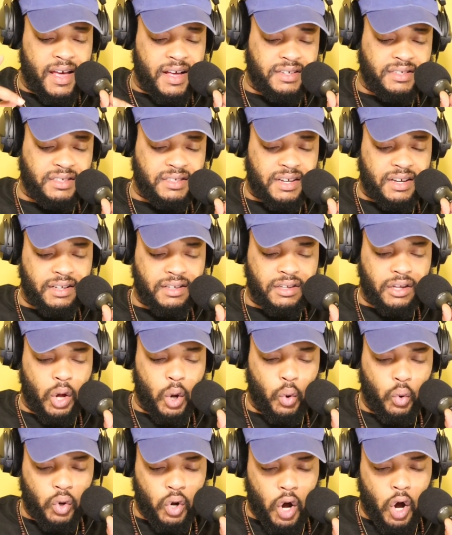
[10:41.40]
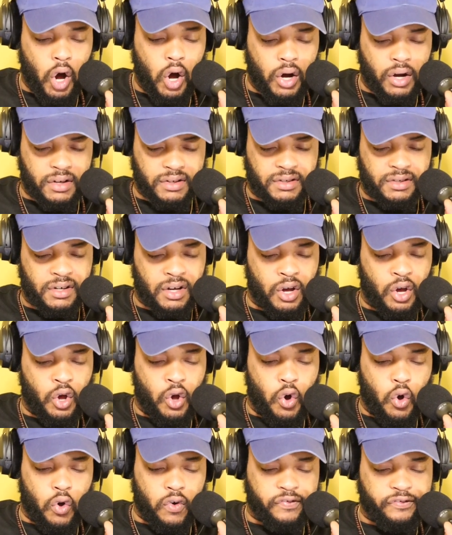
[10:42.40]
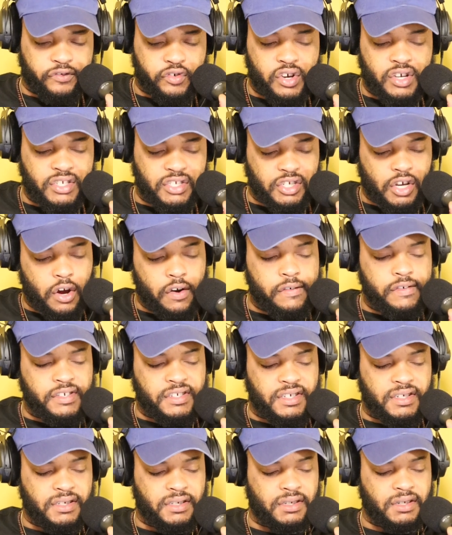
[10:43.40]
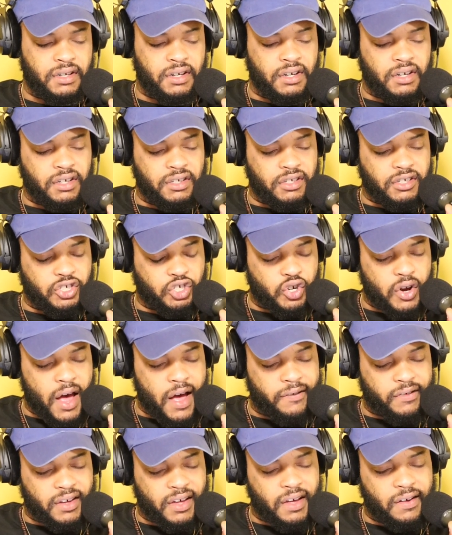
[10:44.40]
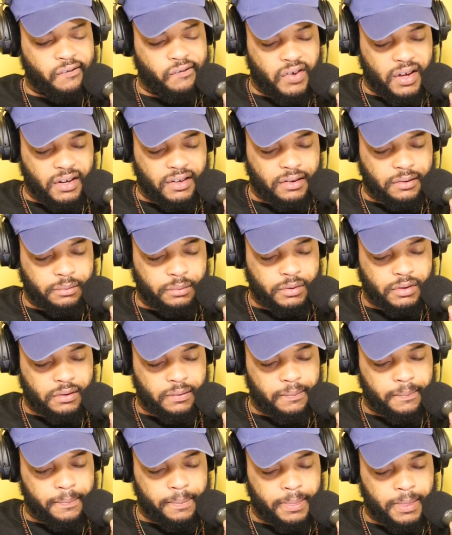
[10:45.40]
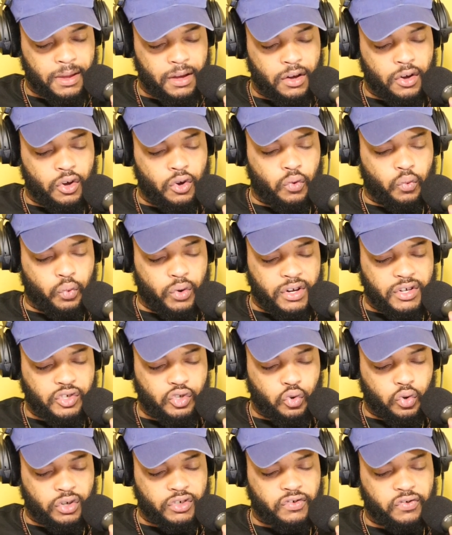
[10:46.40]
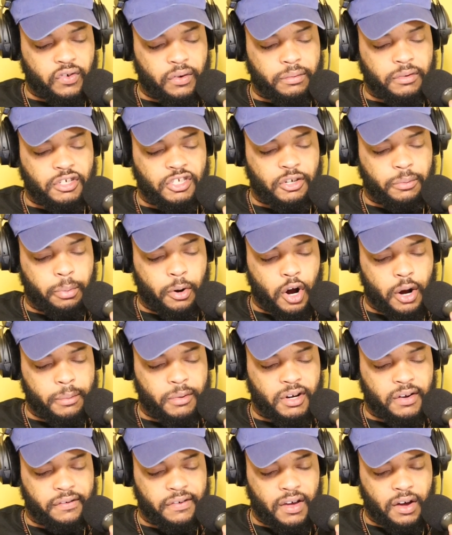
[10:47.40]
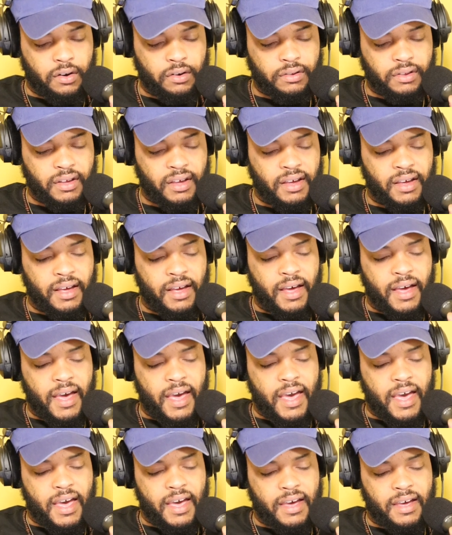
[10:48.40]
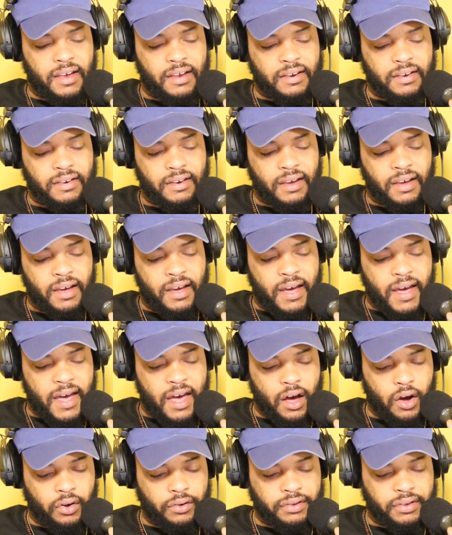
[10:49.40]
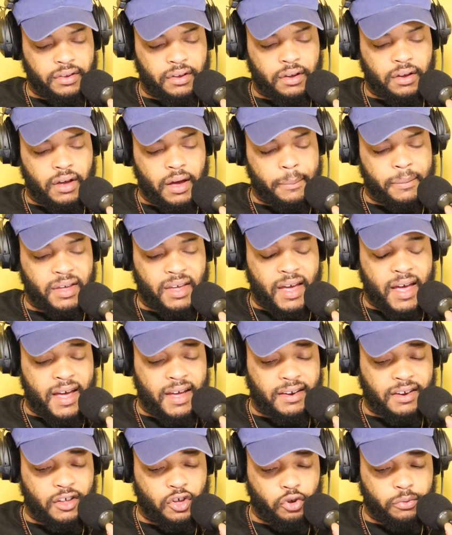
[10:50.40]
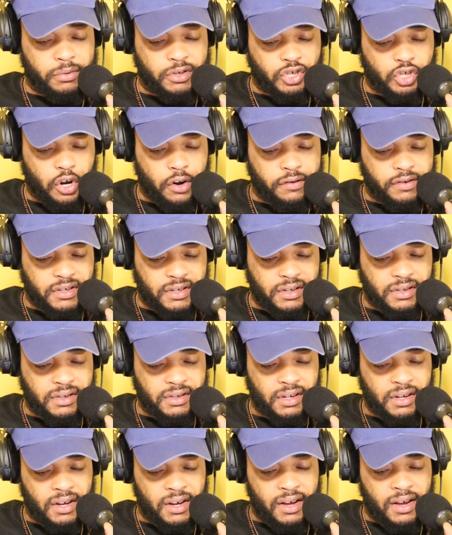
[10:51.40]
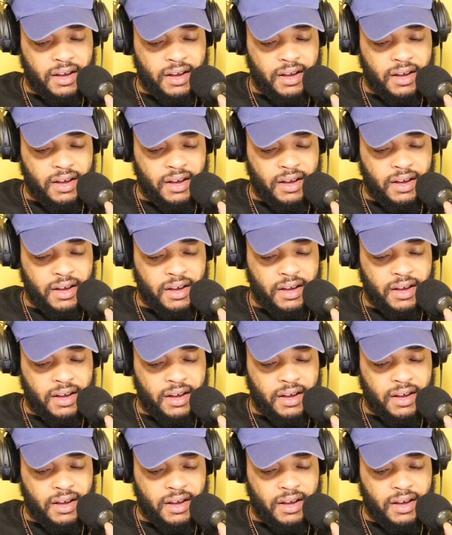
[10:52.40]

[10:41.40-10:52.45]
extend low cost or free services to trafficking victims. Resource from the Department of Health and Human Services